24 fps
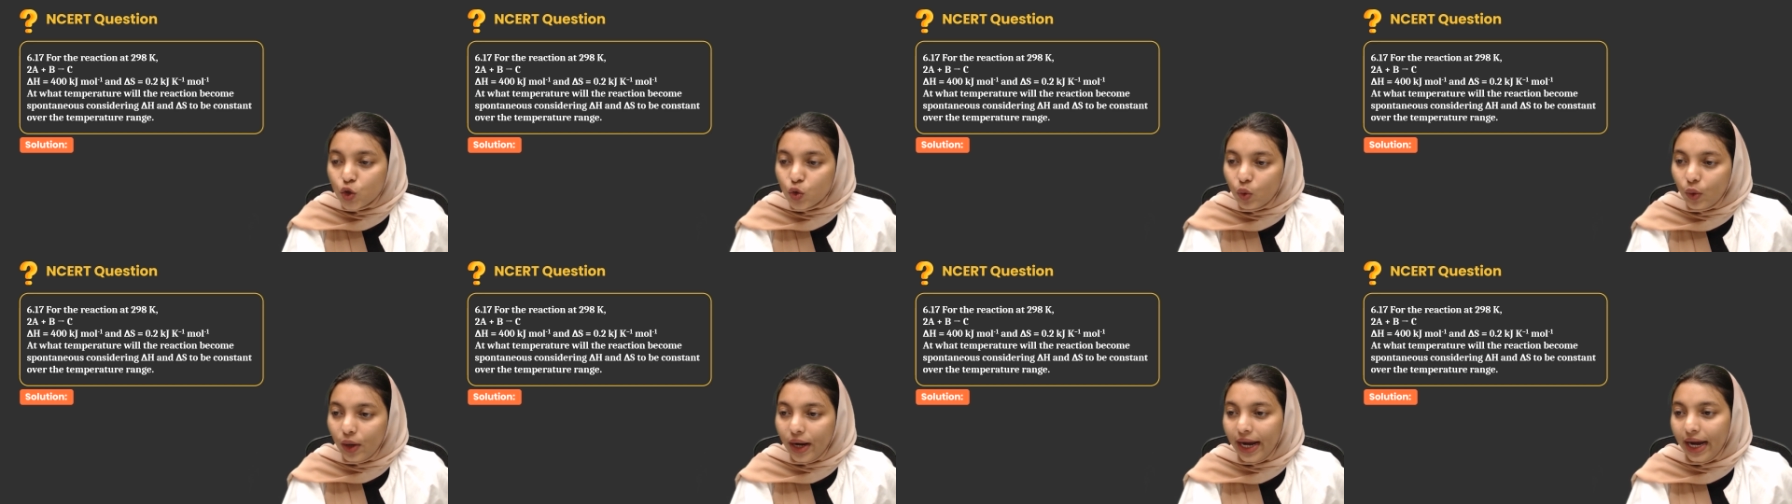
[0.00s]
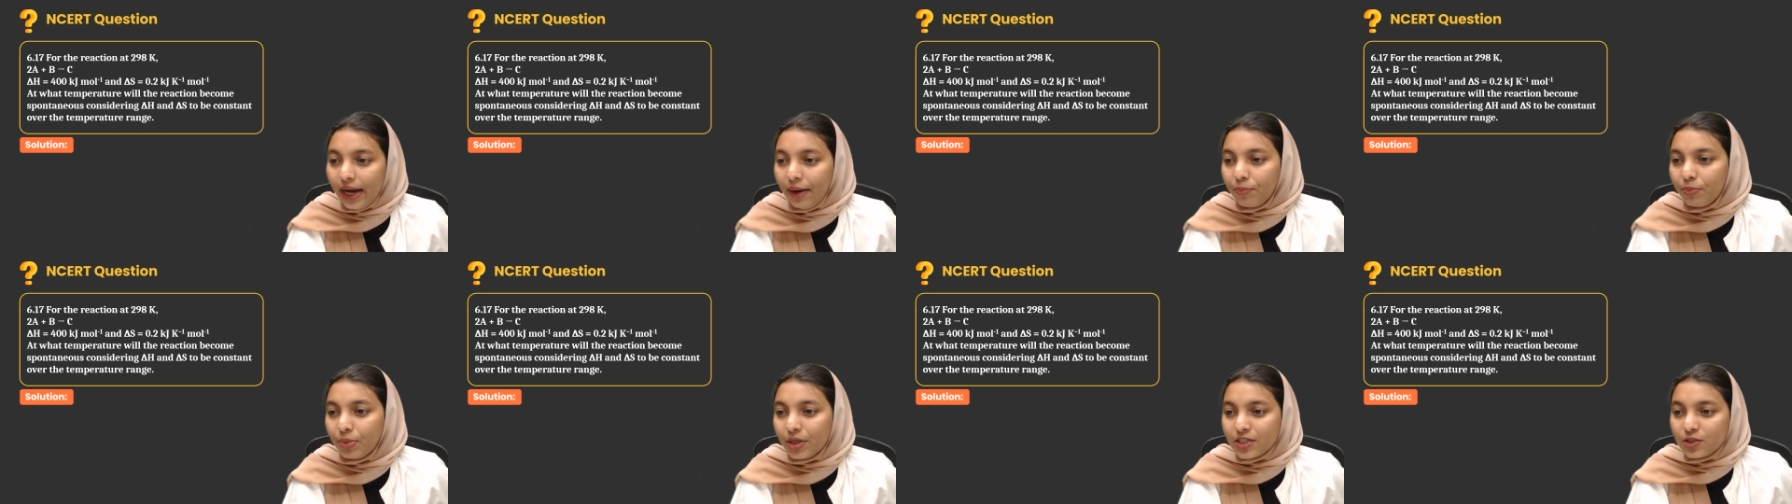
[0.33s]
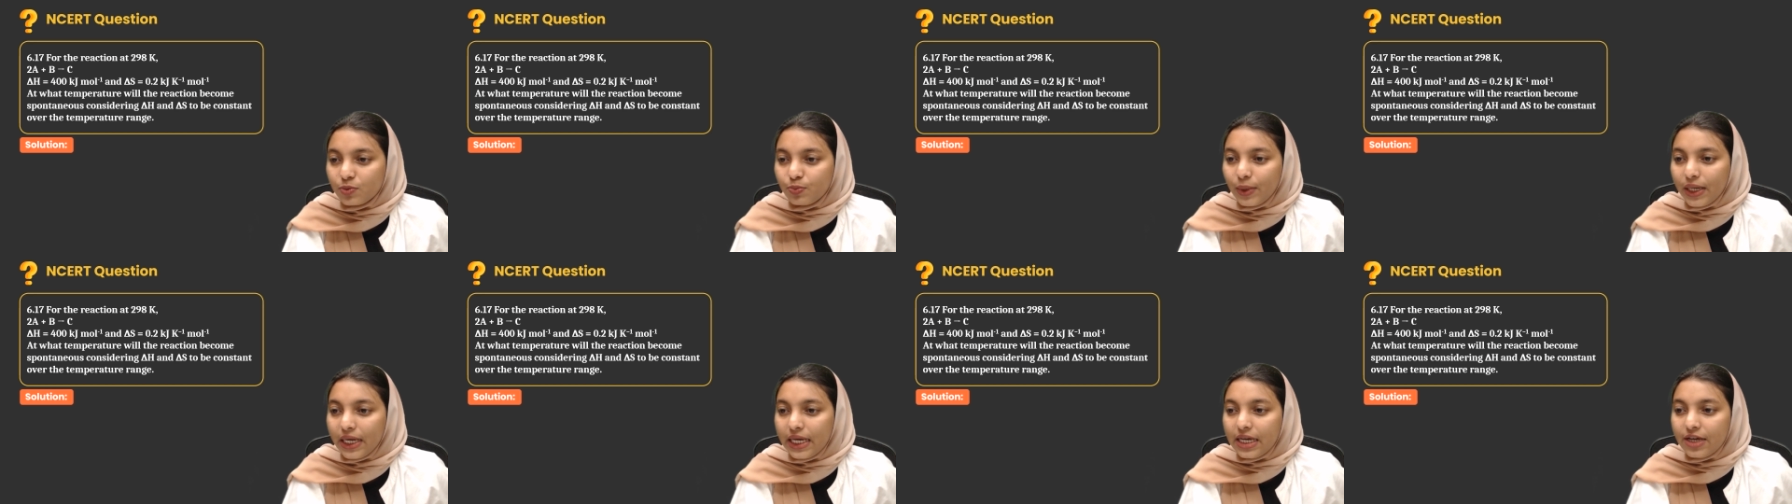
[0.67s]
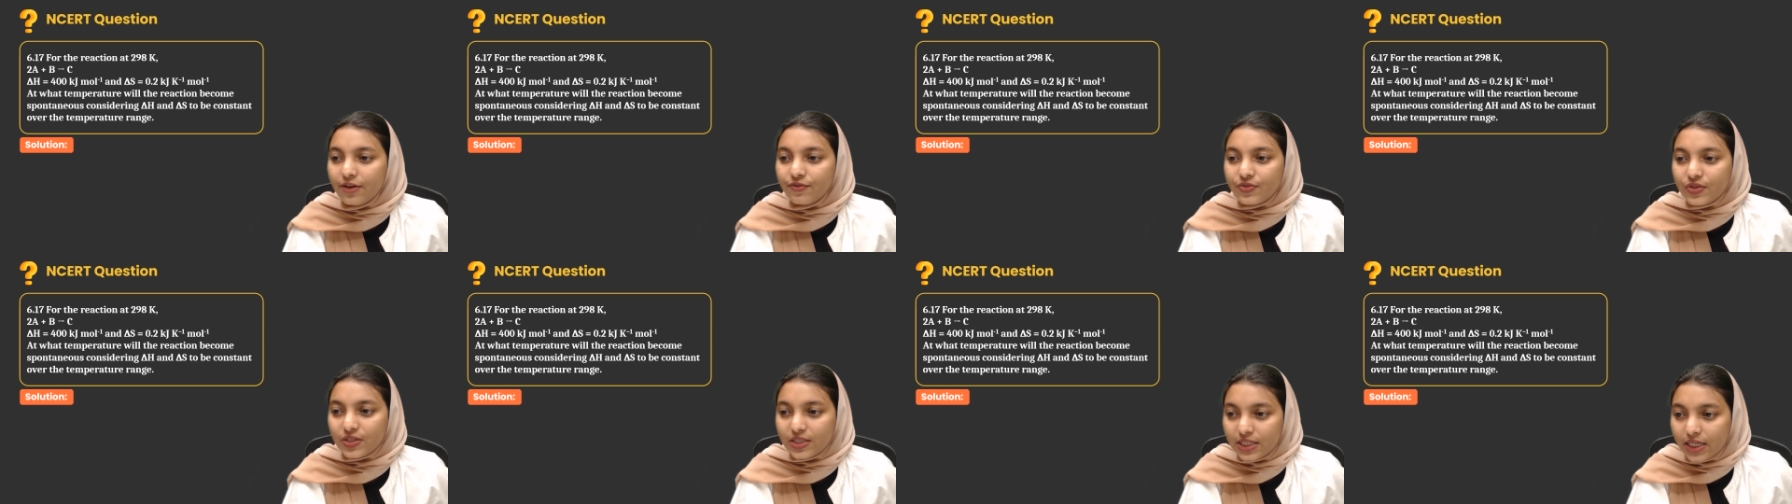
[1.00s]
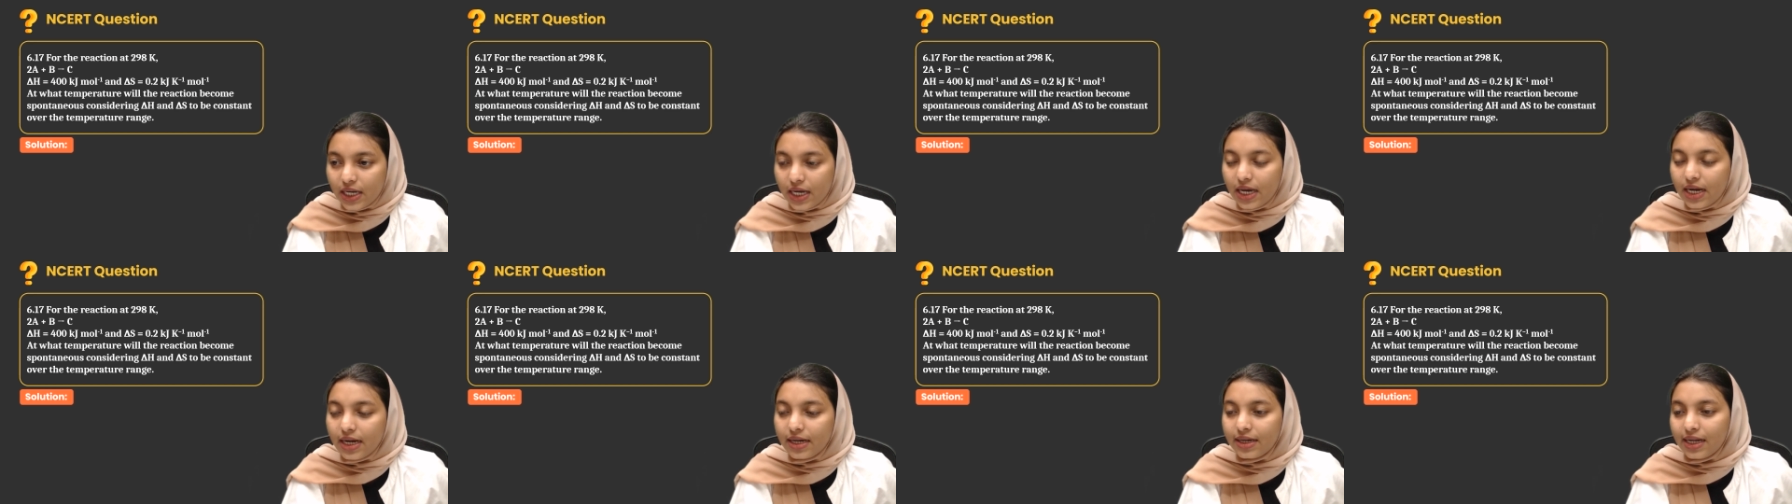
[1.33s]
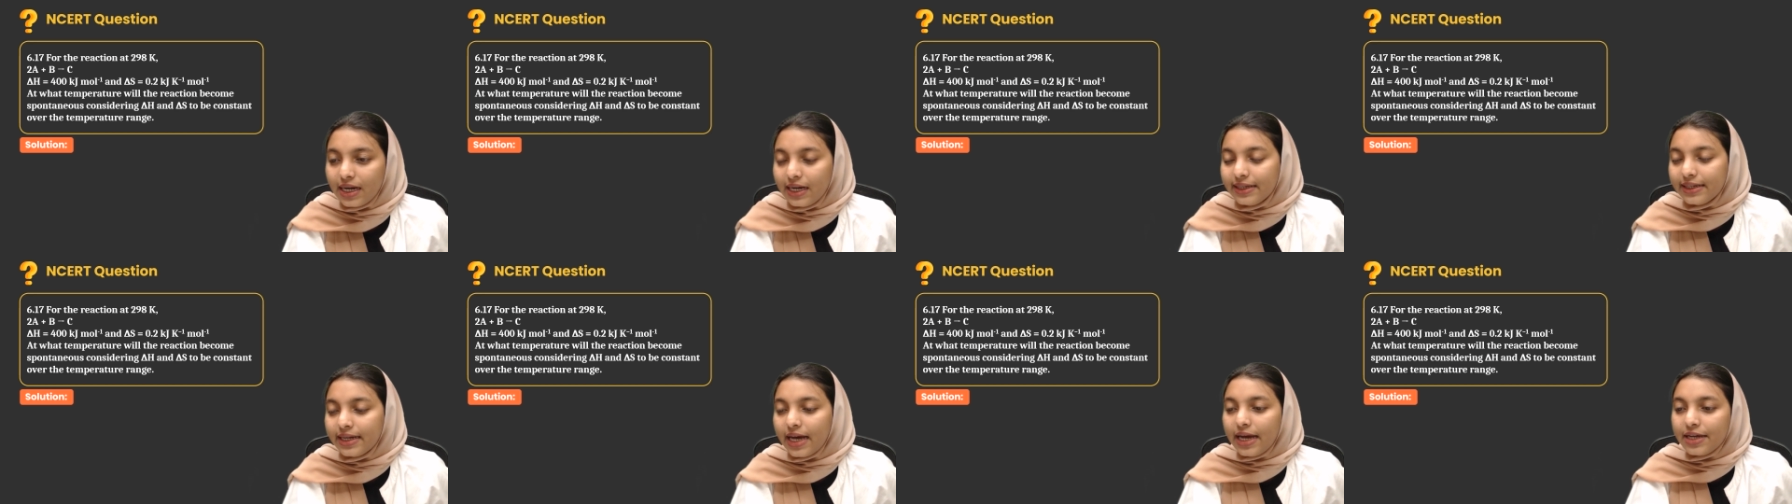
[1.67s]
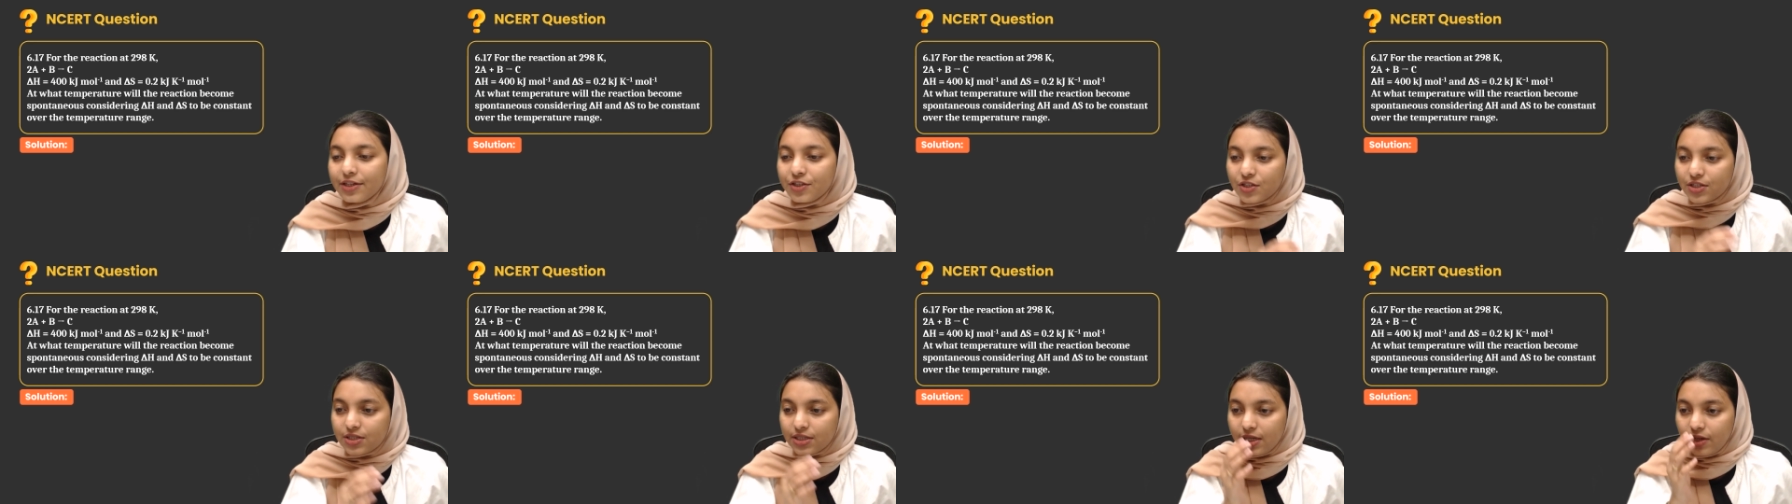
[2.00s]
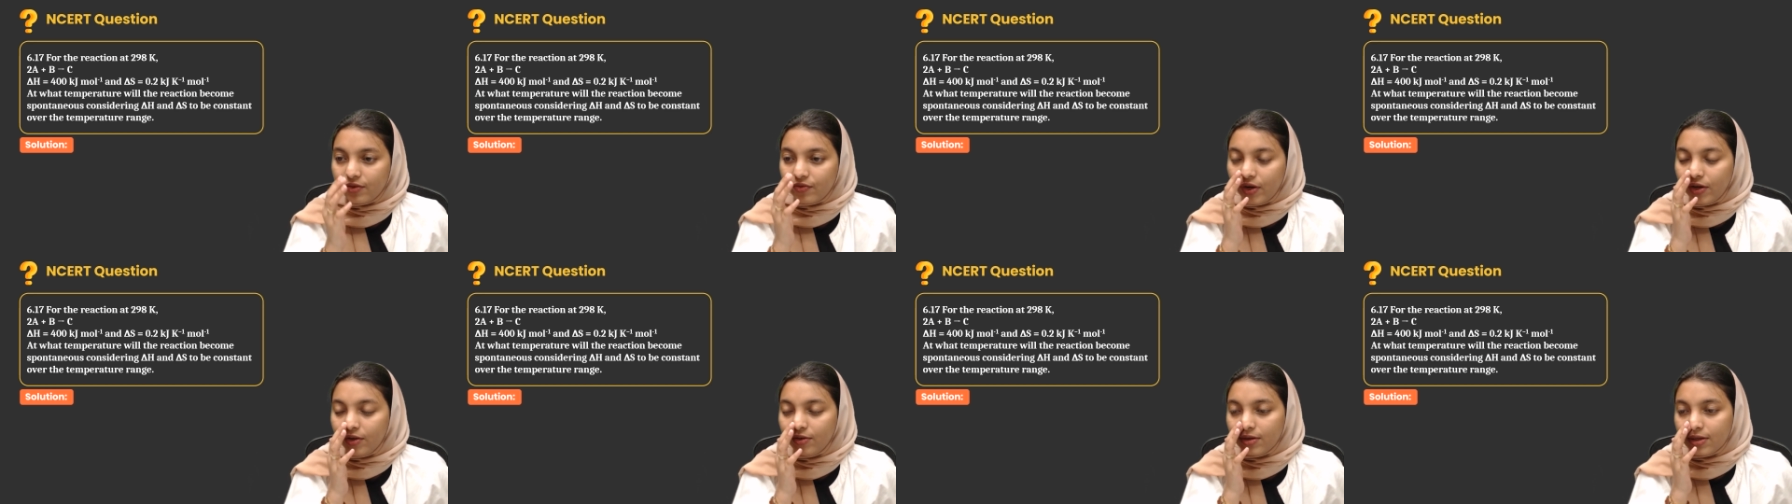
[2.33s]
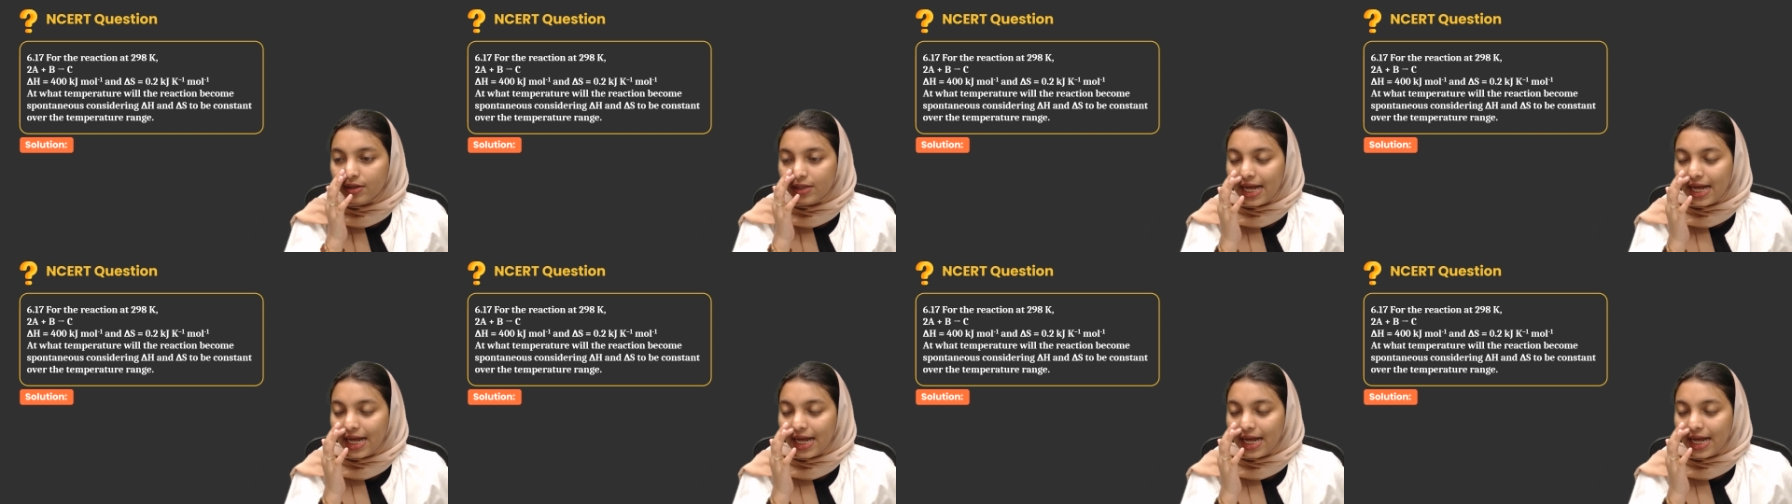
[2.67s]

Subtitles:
2A plus B gives C, delta H is given,